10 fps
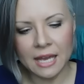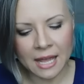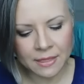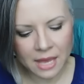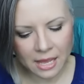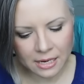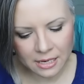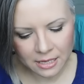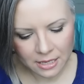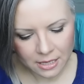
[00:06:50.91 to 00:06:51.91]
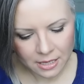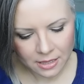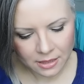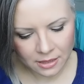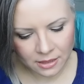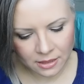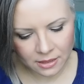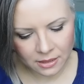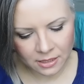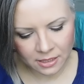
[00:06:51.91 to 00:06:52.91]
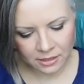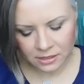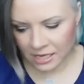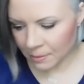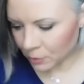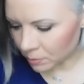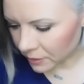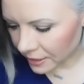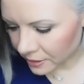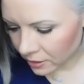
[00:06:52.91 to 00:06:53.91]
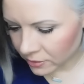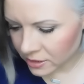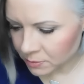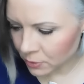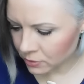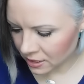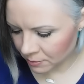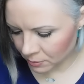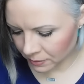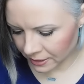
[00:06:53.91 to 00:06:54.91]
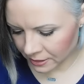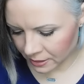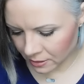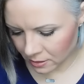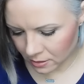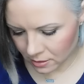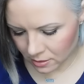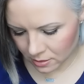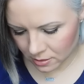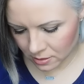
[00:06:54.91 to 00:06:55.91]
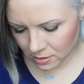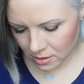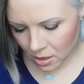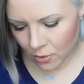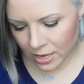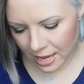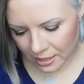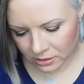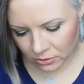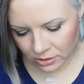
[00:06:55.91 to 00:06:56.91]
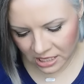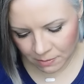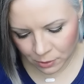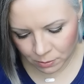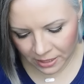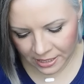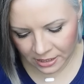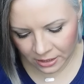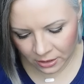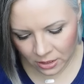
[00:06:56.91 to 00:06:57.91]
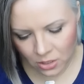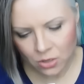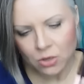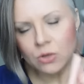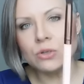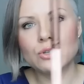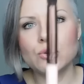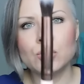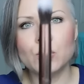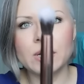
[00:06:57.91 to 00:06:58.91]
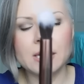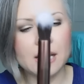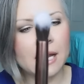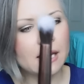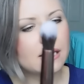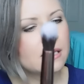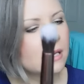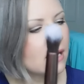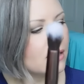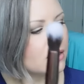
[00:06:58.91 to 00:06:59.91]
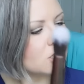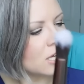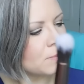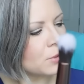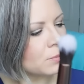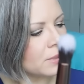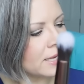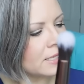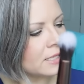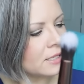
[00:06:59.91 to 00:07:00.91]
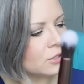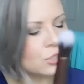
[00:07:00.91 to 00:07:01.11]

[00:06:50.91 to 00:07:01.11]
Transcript: and then the tapered blending. Are these both tapered blending? Okay, so the tapered blending 229 and the tapered blending